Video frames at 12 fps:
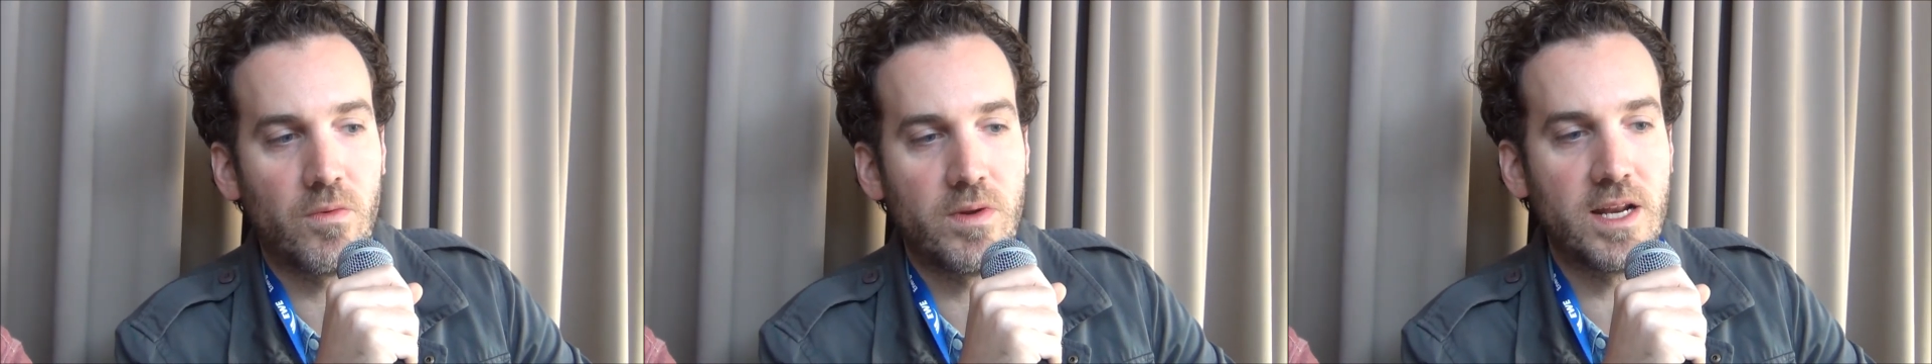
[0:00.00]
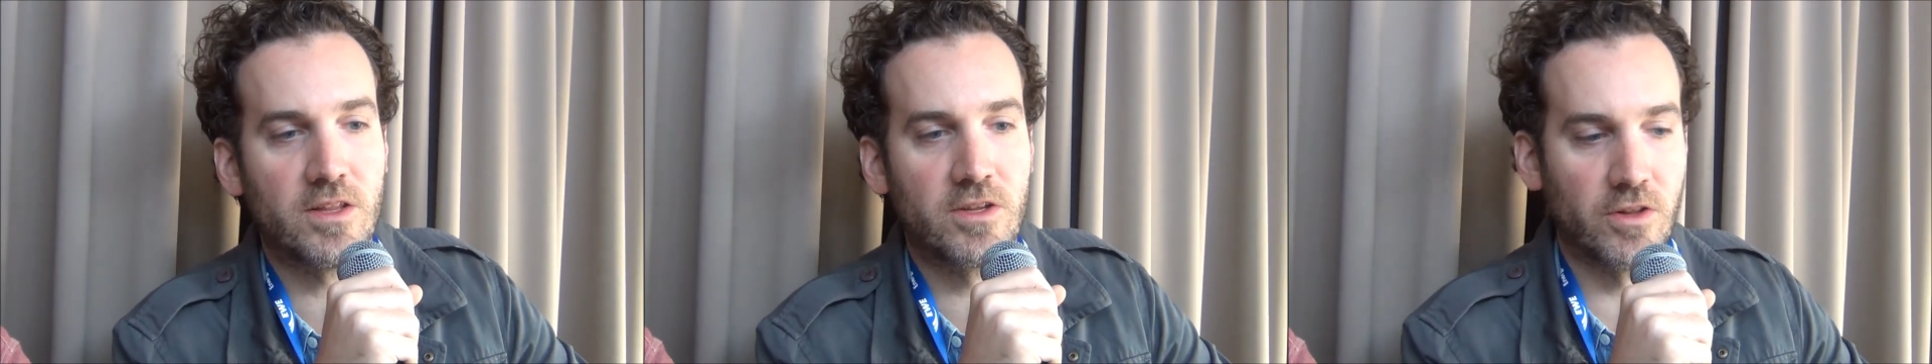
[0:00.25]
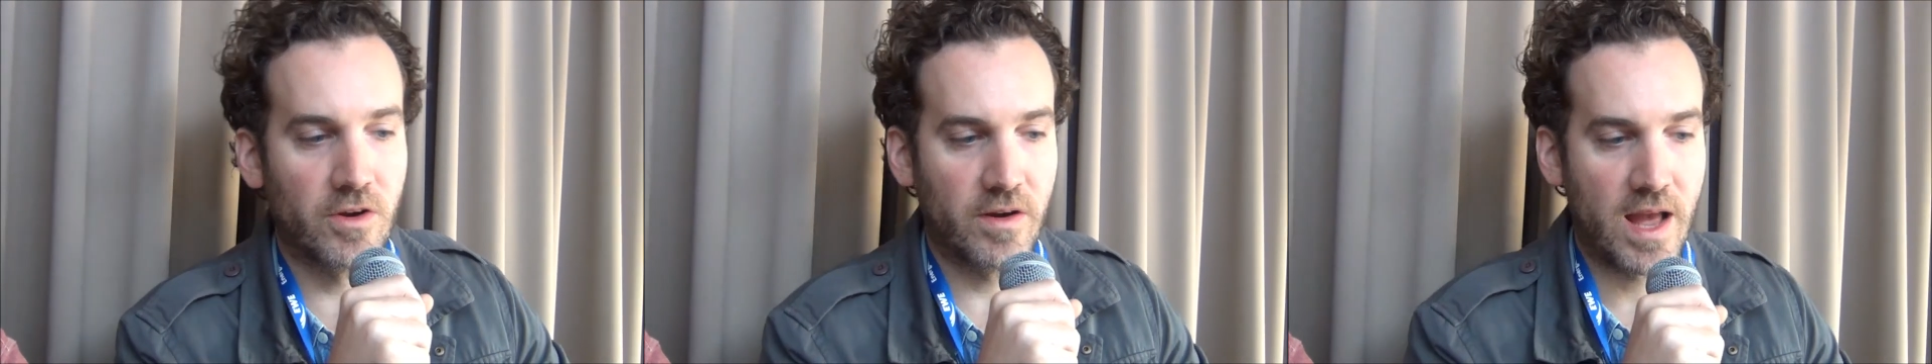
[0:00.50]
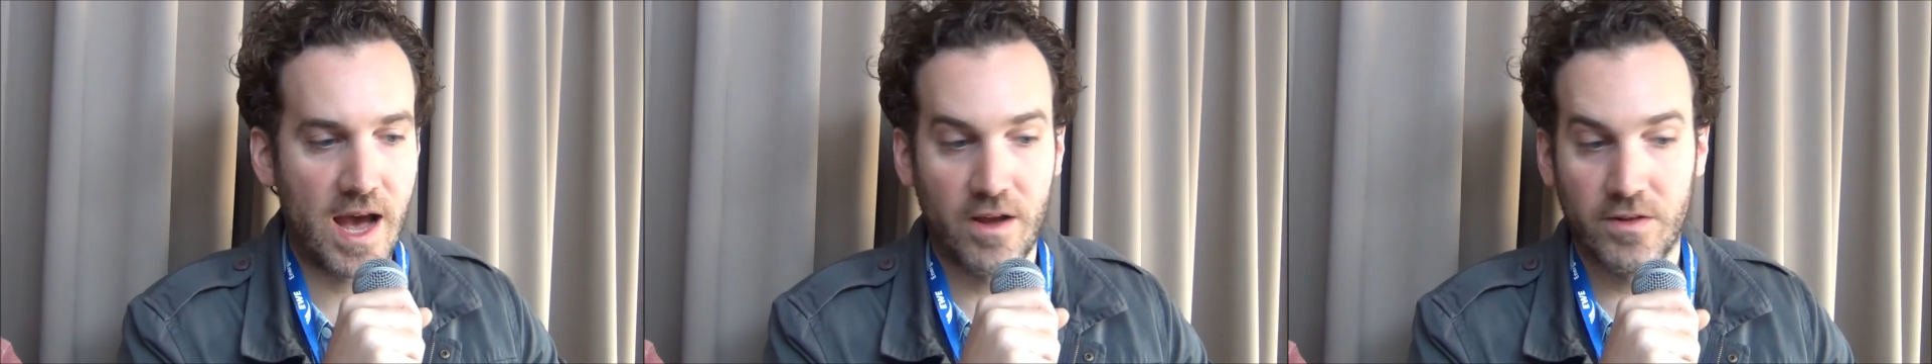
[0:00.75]
needed to
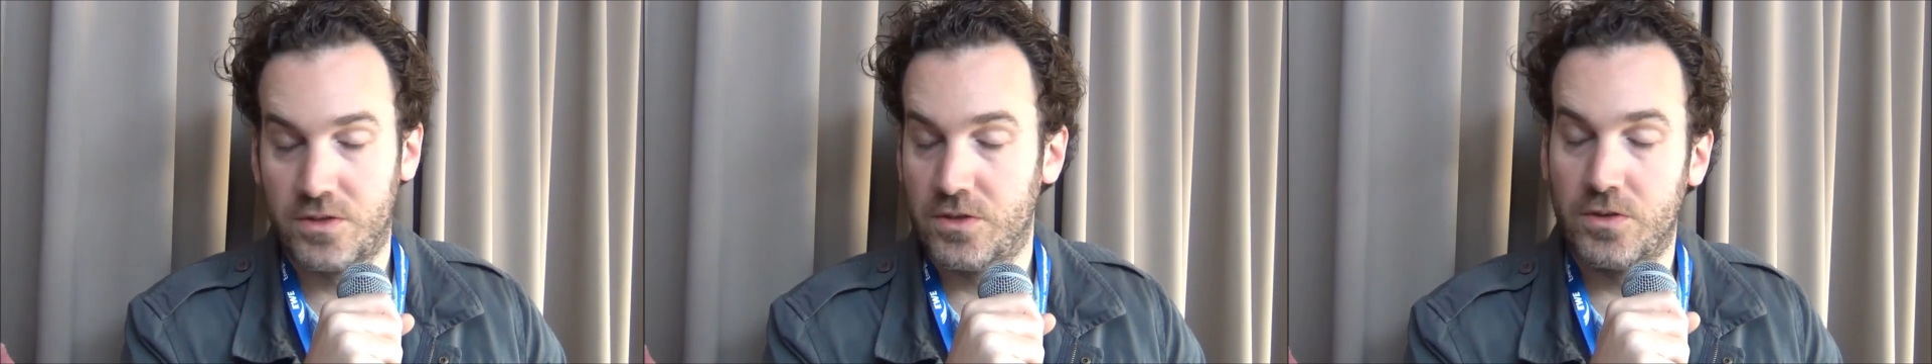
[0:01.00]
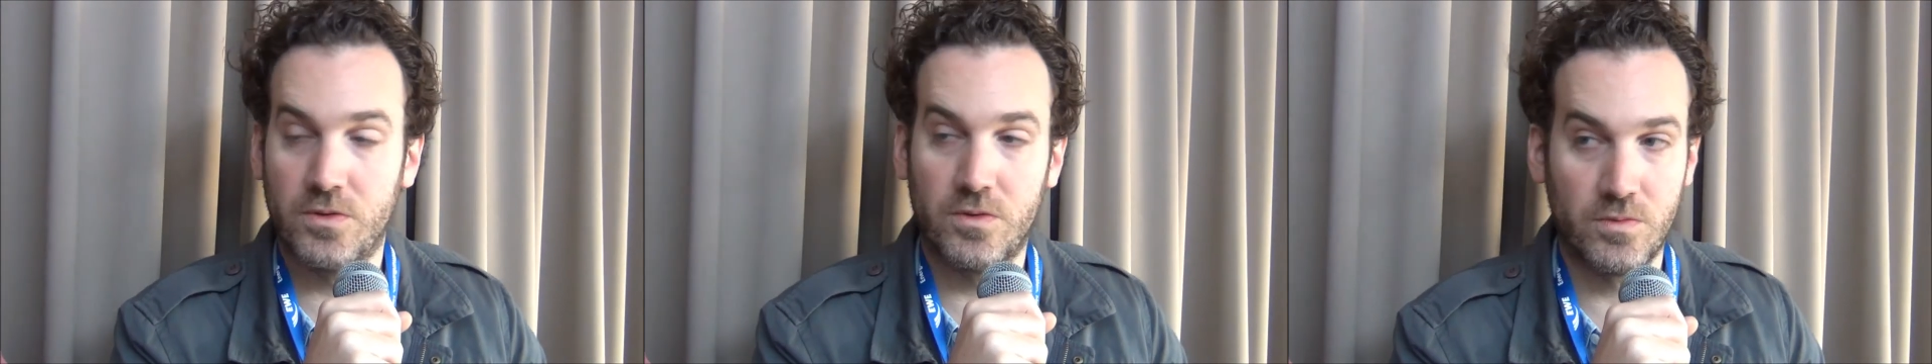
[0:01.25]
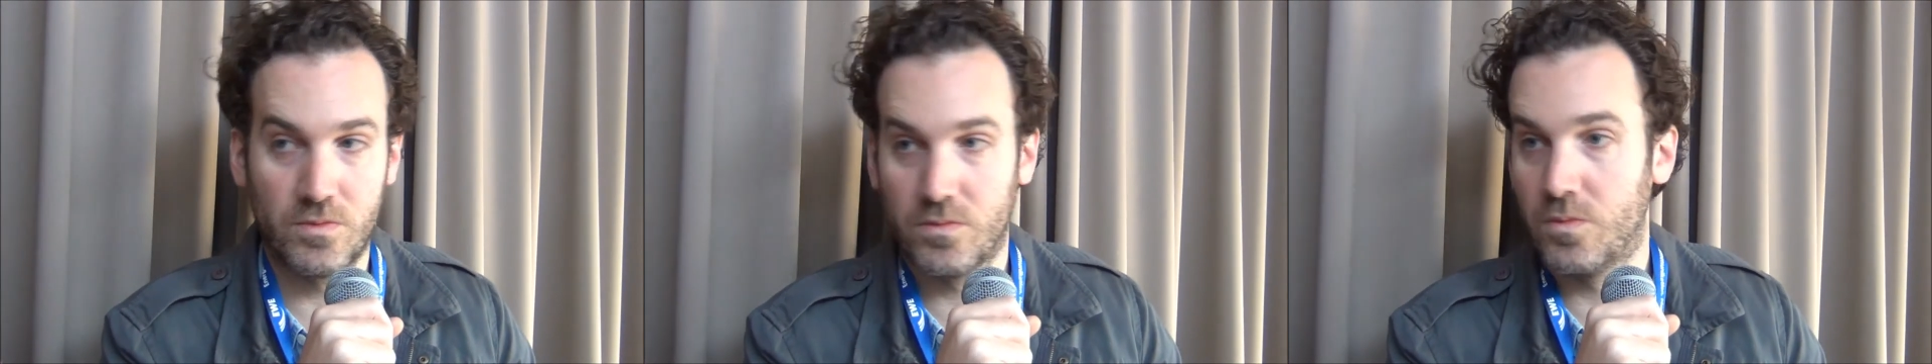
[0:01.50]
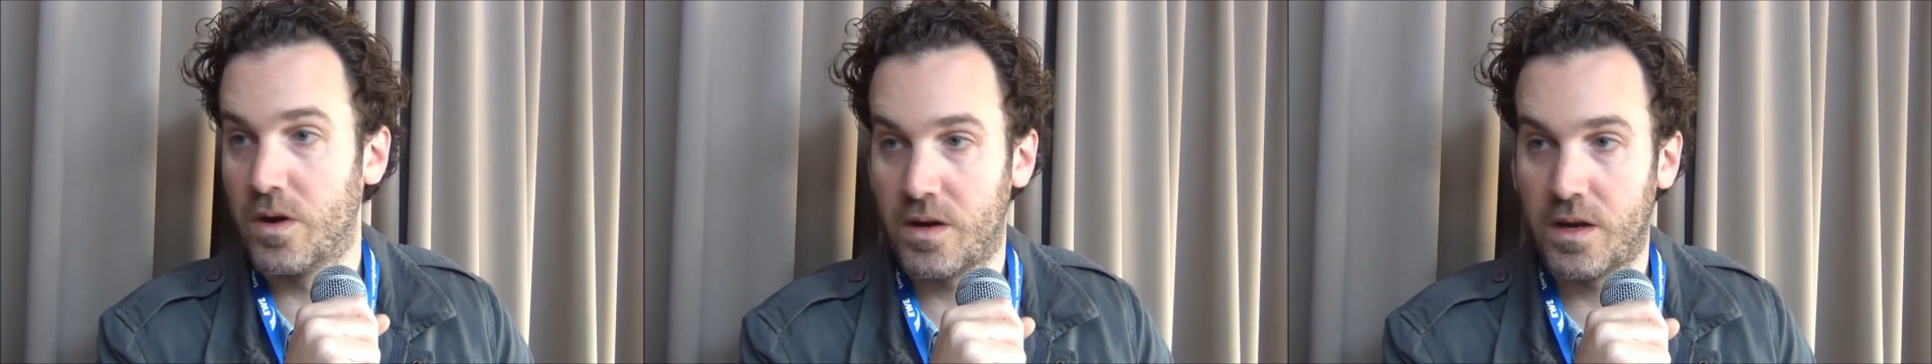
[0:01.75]
learn how to
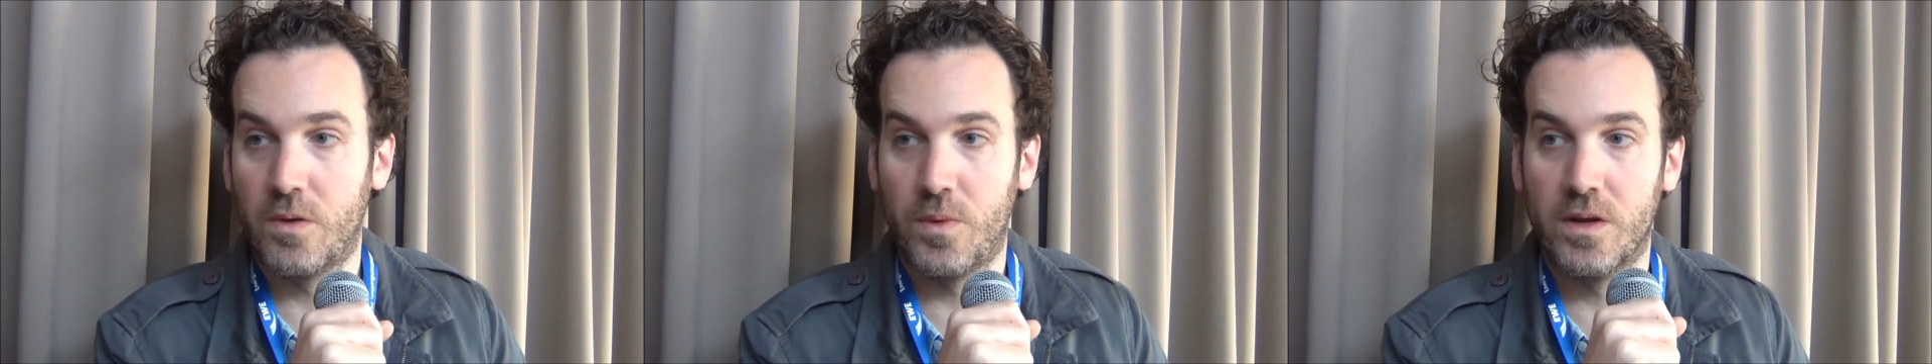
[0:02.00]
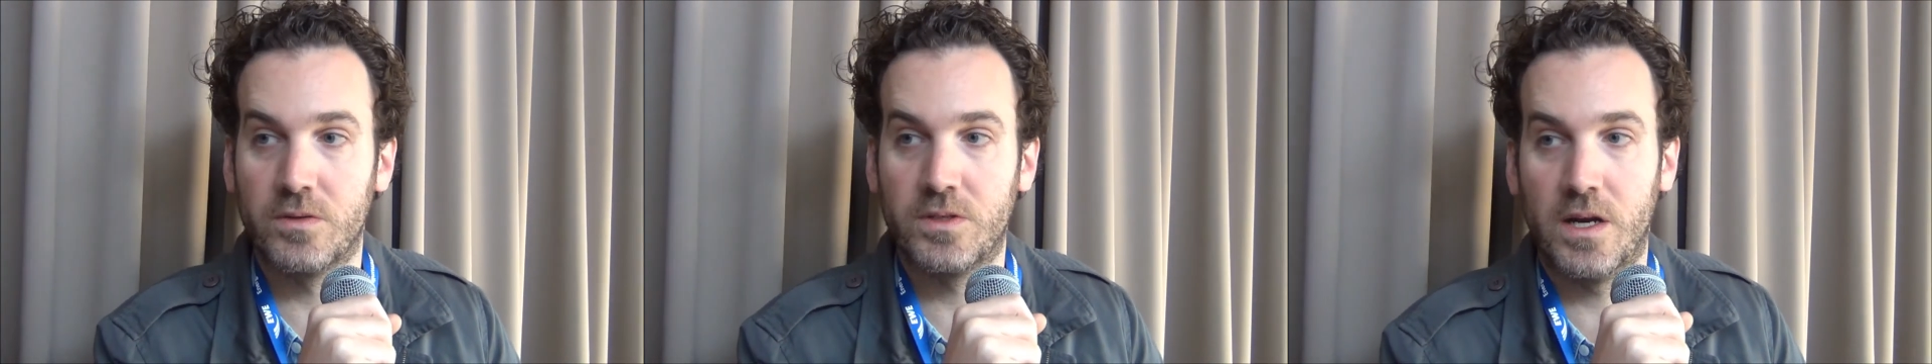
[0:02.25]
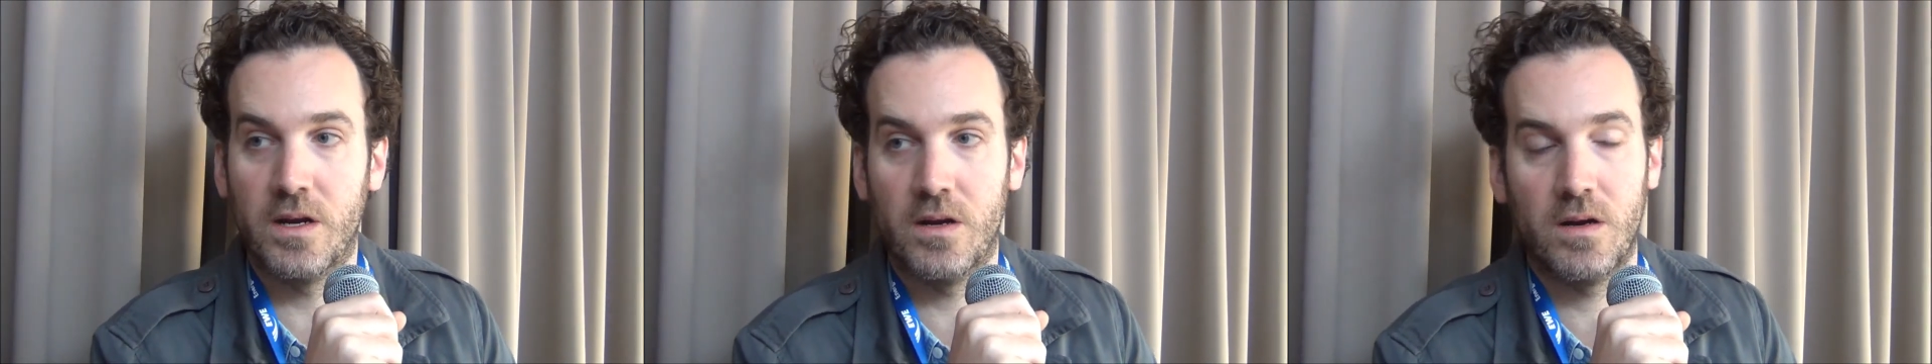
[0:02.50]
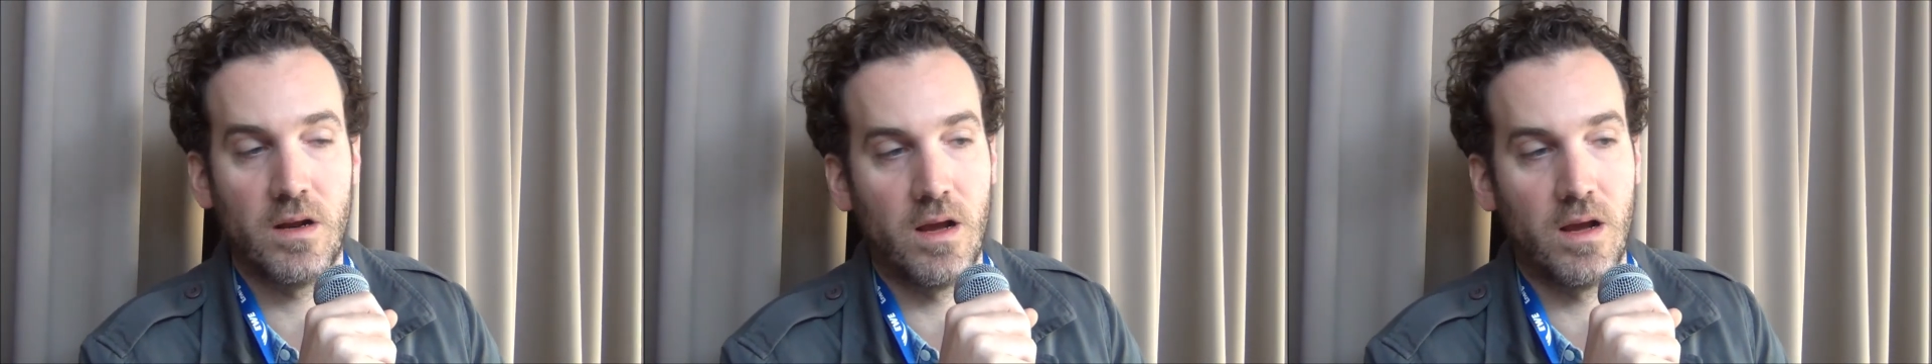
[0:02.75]
work in a wheelchair.